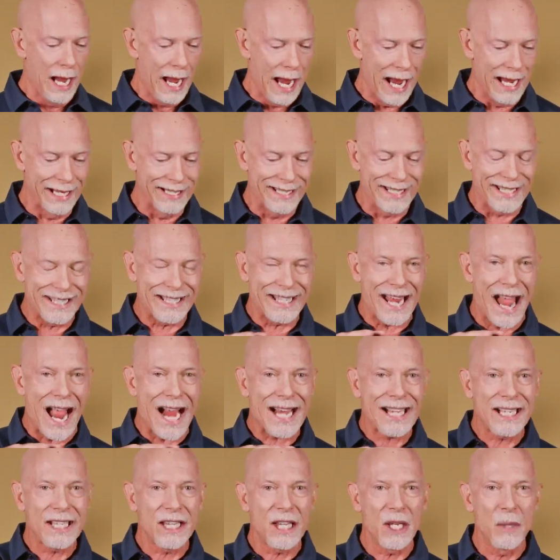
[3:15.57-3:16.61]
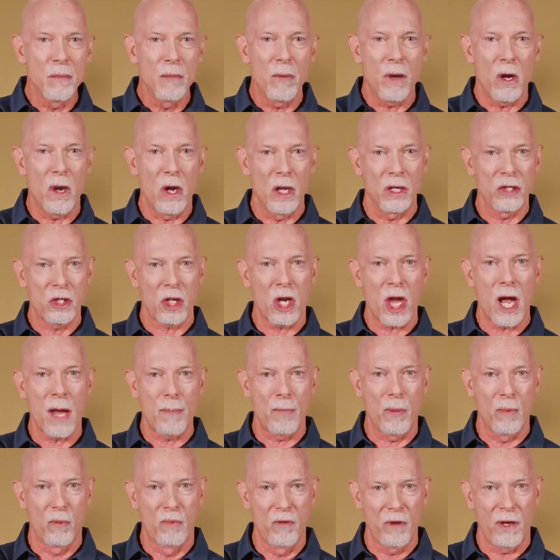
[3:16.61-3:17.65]
and stacked them on top
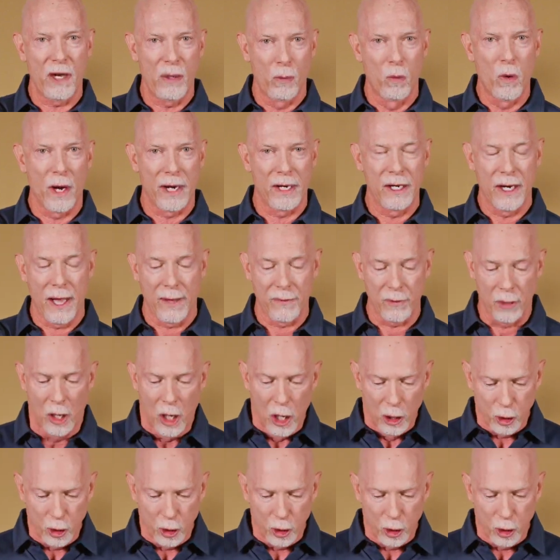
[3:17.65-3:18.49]
of one another.